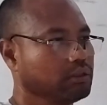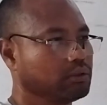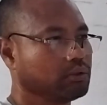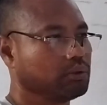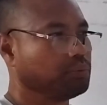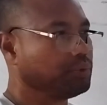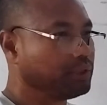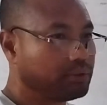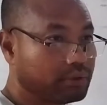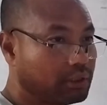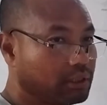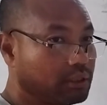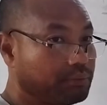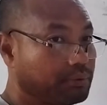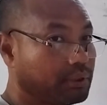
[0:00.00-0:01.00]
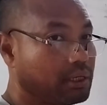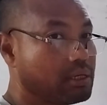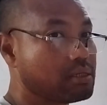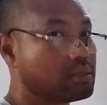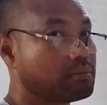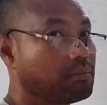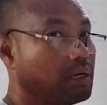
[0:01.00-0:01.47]
So we took the
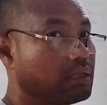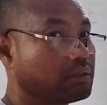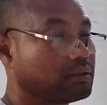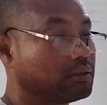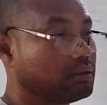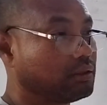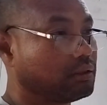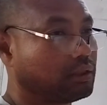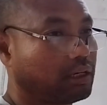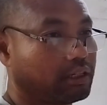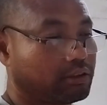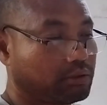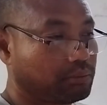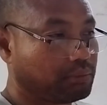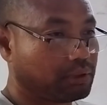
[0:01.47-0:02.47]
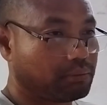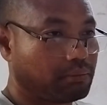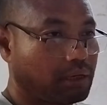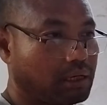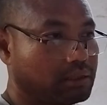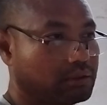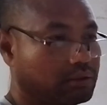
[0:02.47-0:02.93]
reference mass, no, atomic
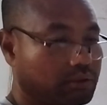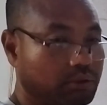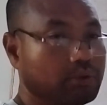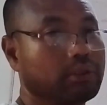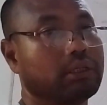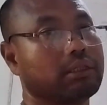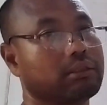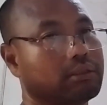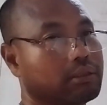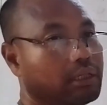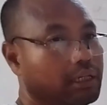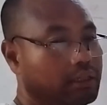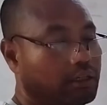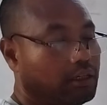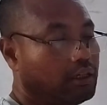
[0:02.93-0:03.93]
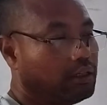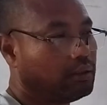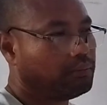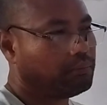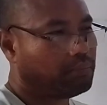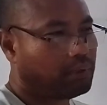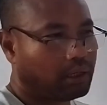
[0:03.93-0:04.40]
mass unit, right?
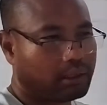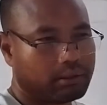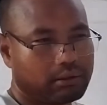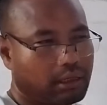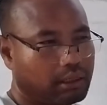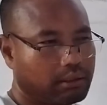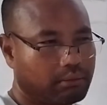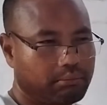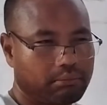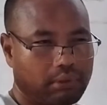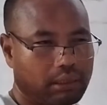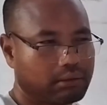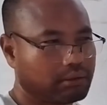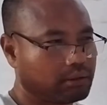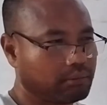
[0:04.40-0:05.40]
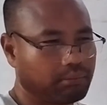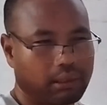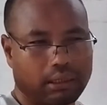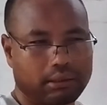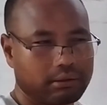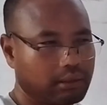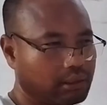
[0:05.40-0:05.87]
By that method,
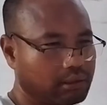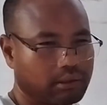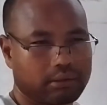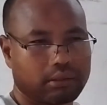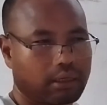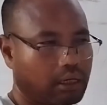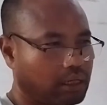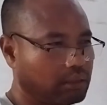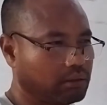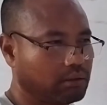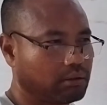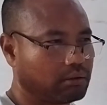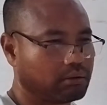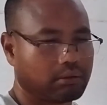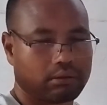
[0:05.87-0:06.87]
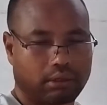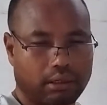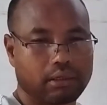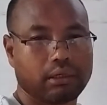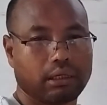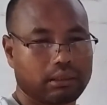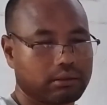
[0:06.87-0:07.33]
by that
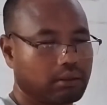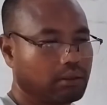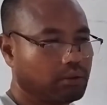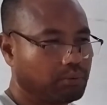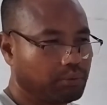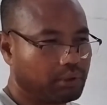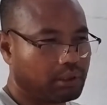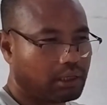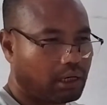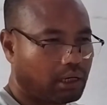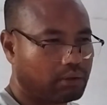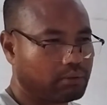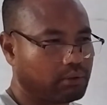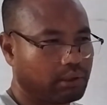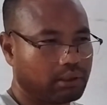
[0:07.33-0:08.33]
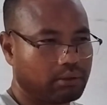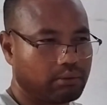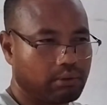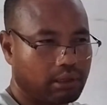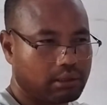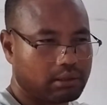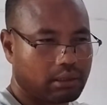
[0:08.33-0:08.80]
techniques, we calculate
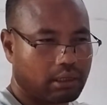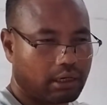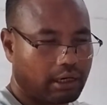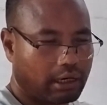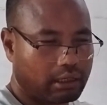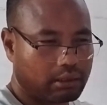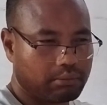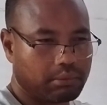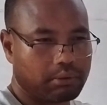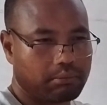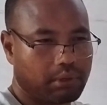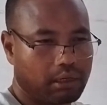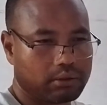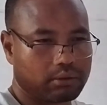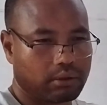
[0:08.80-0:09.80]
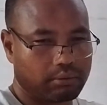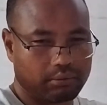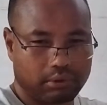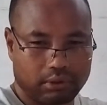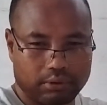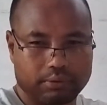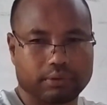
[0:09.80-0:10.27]
what is the atomic mass
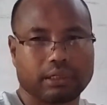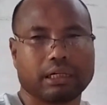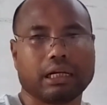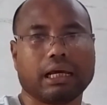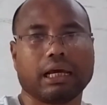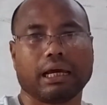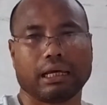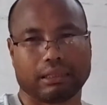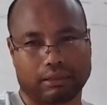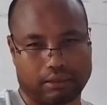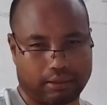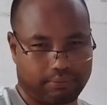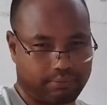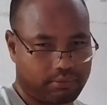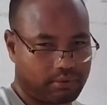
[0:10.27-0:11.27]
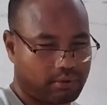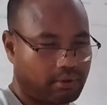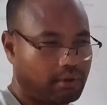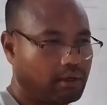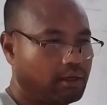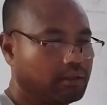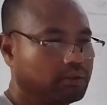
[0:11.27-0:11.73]
of different atoms.
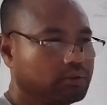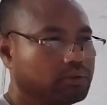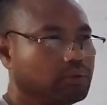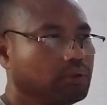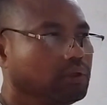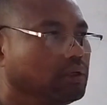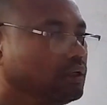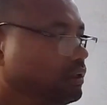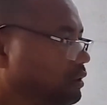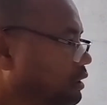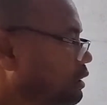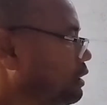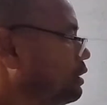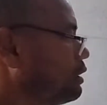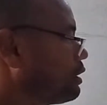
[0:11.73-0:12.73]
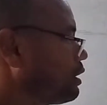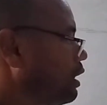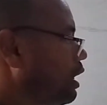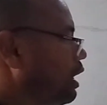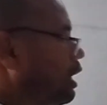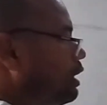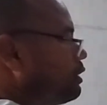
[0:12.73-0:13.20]
So here
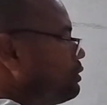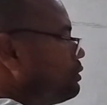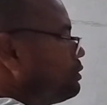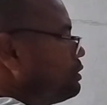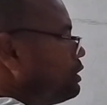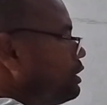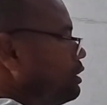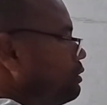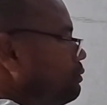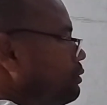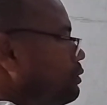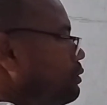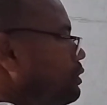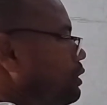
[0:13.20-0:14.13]
hydrogen,